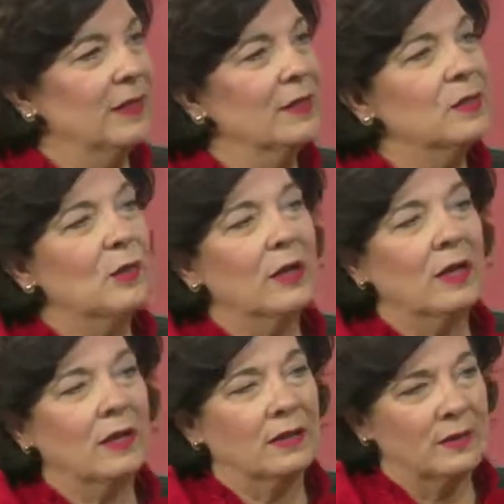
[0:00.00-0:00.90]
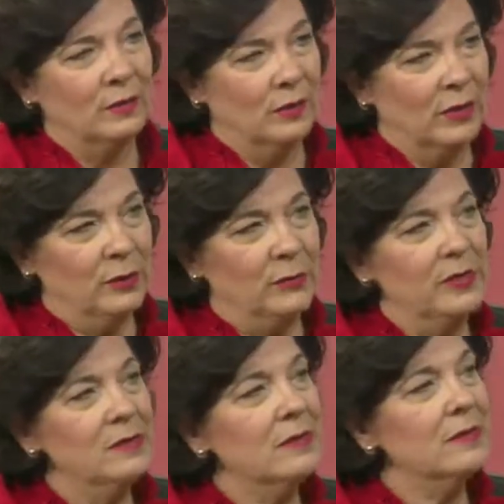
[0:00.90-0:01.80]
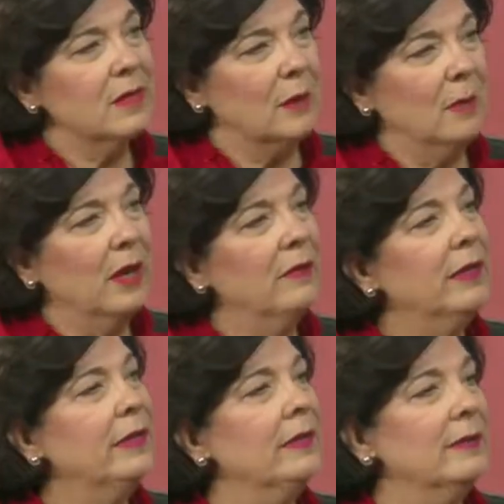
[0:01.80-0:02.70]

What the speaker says: So I got rid of the business, got married,